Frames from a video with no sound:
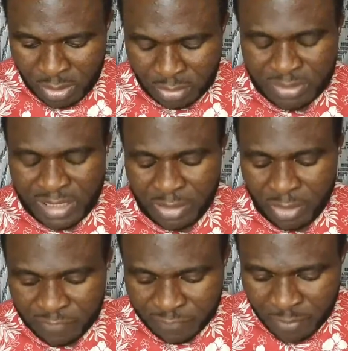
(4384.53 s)
I know of a
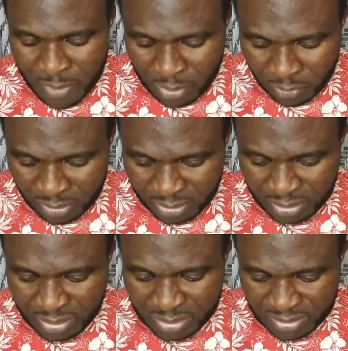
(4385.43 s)
former colleague
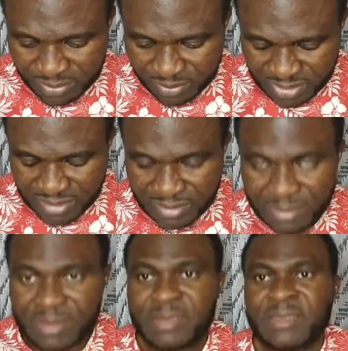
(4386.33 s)
that they
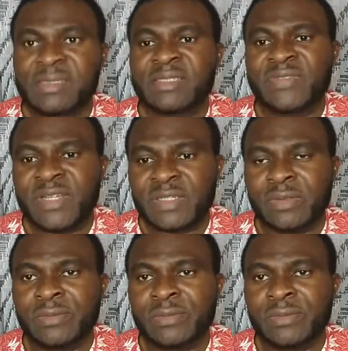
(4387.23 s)
seized his vehicle.